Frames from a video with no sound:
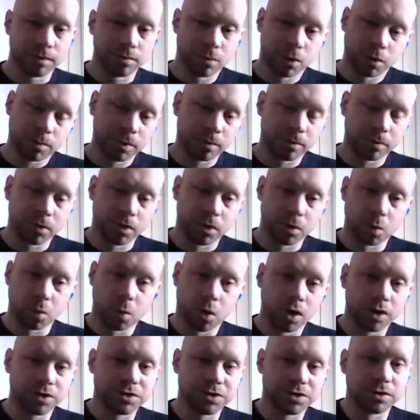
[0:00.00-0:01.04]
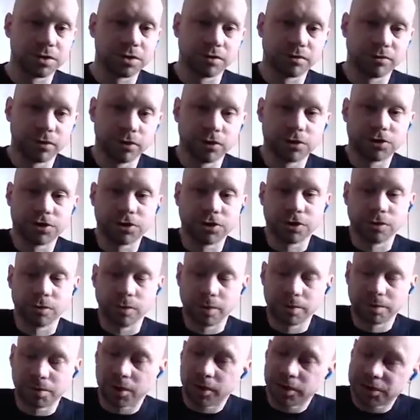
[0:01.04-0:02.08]
more people that want it in the future to
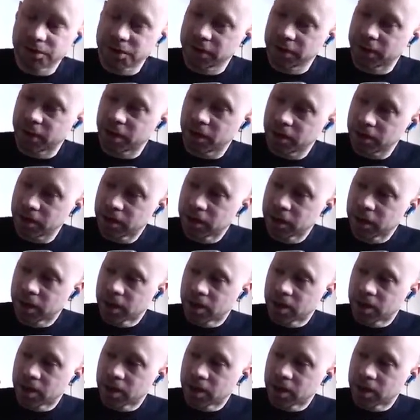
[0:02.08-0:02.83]
replace again.